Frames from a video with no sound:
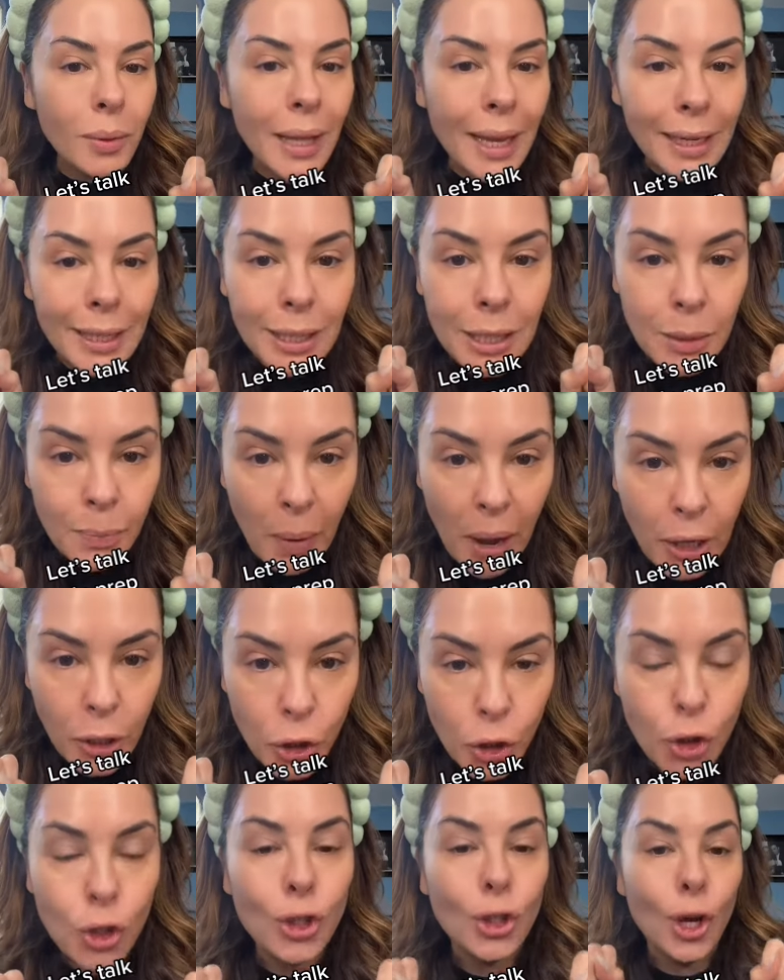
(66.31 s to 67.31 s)
like a
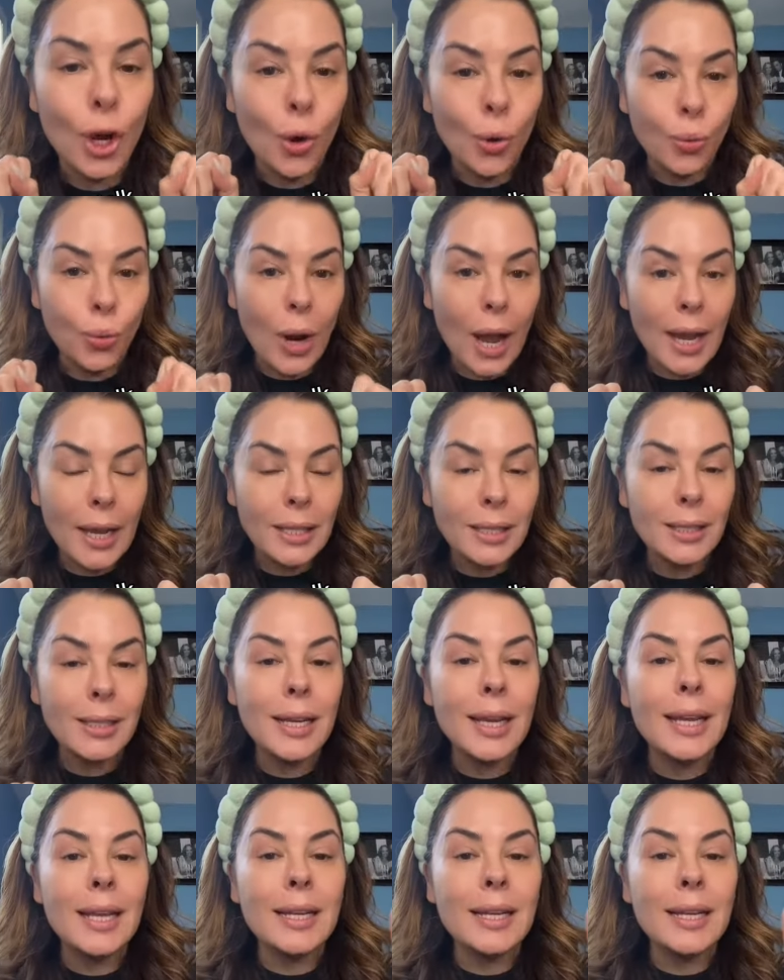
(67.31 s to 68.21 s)
sponge, all right?